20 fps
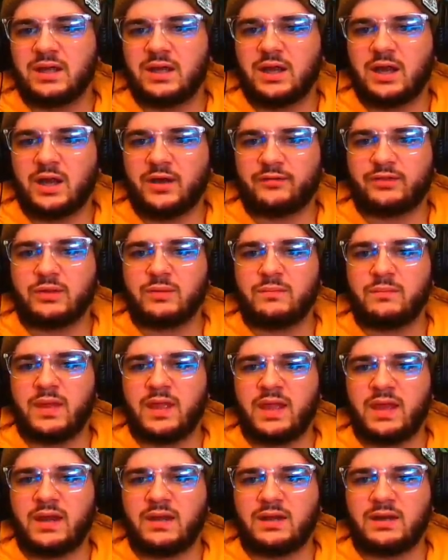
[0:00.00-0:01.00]
of the
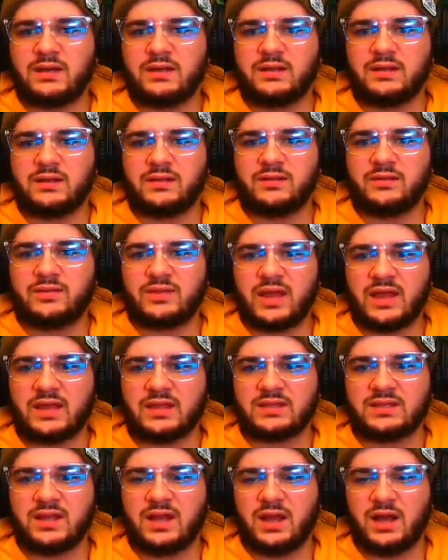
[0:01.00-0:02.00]
man that,
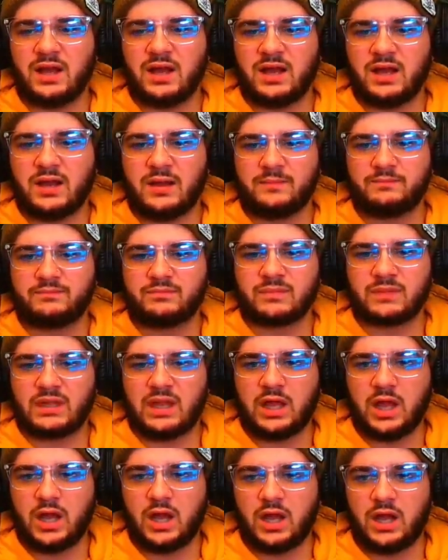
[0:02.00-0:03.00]
uh,
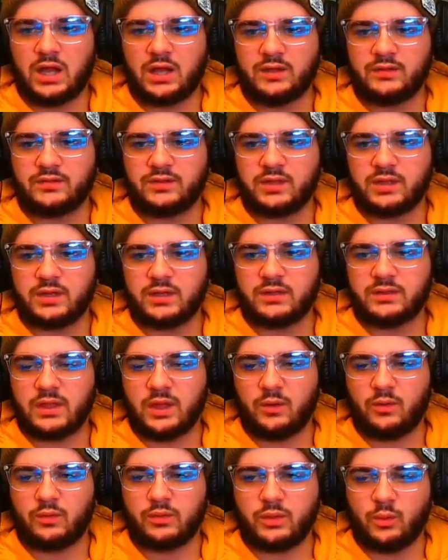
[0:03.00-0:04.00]
uh, the,
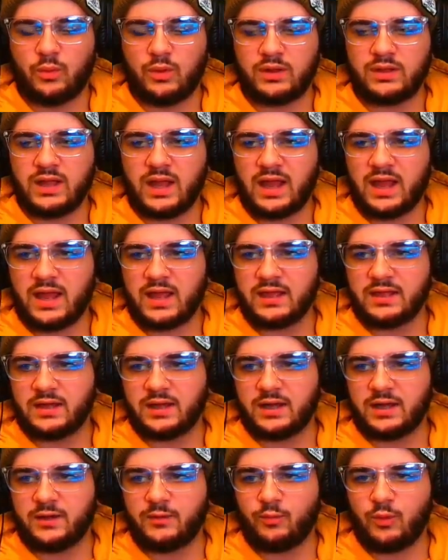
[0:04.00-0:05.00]
the, the one guy,
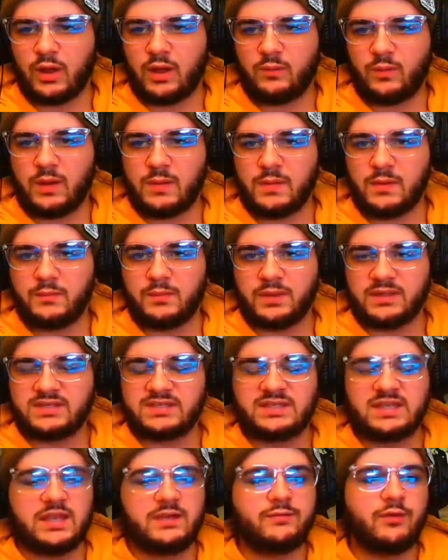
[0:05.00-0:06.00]
uh, why, why am I,
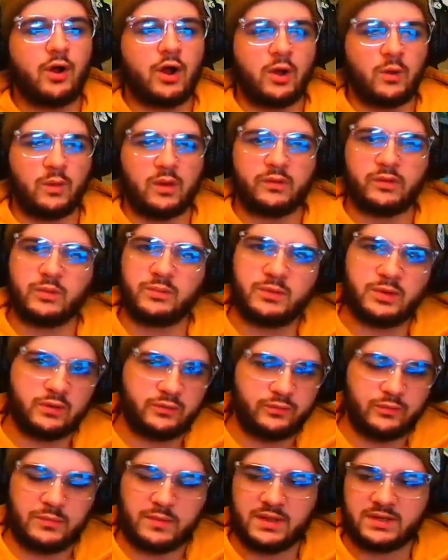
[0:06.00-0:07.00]
Steve Harwell, the
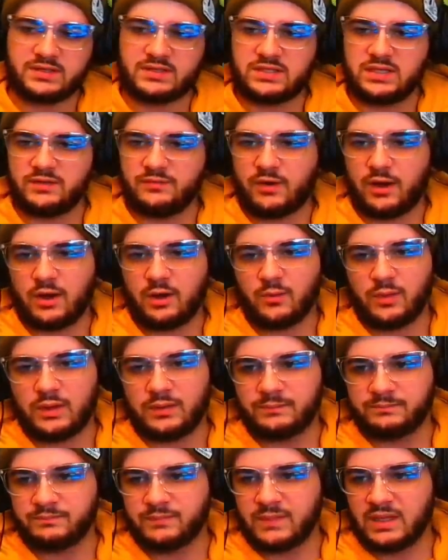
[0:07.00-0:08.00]
beautiful man Steve Harwell.
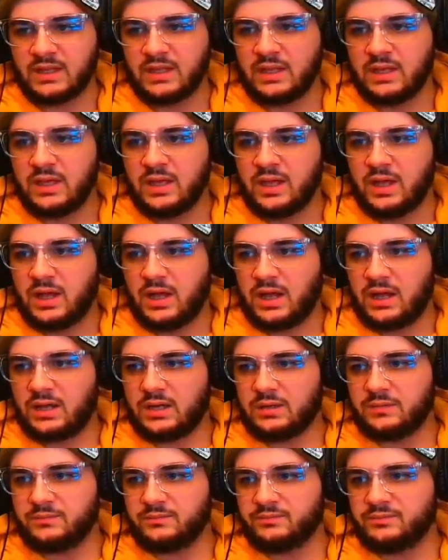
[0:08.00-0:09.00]

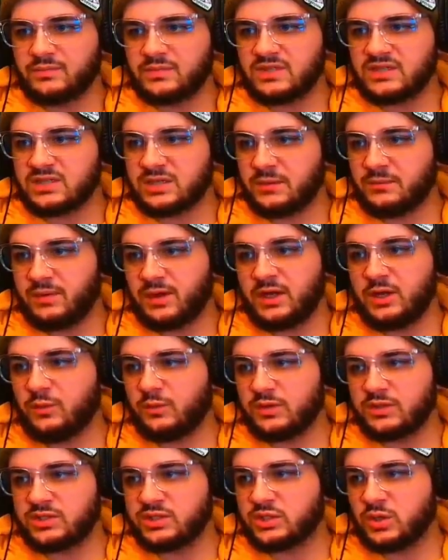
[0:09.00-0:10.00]
Um, somebody
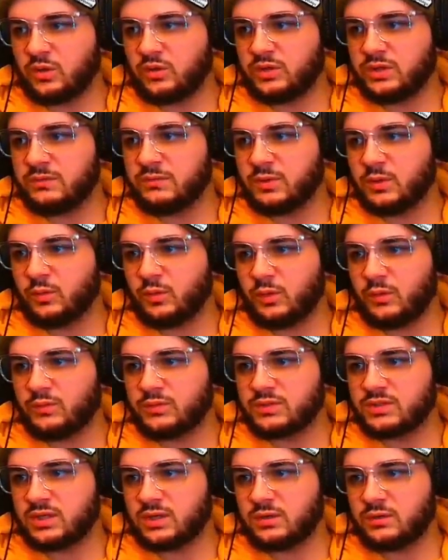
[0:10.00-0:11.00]
once told him the world was
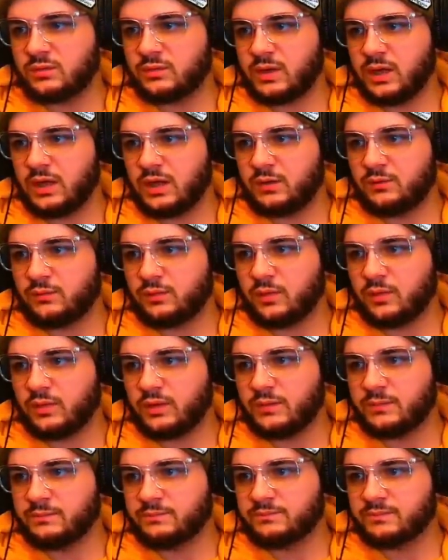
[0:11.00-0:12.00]
gonna, uh, roll
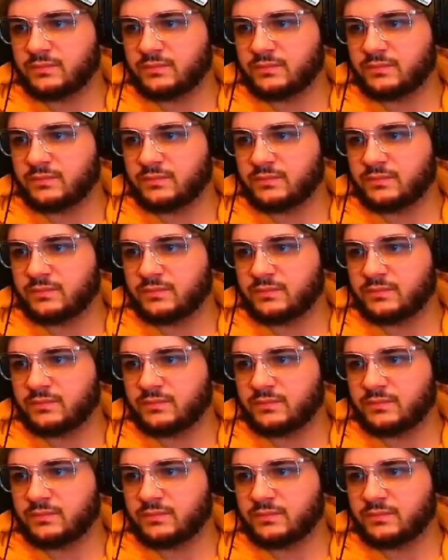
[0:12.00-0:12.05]
him.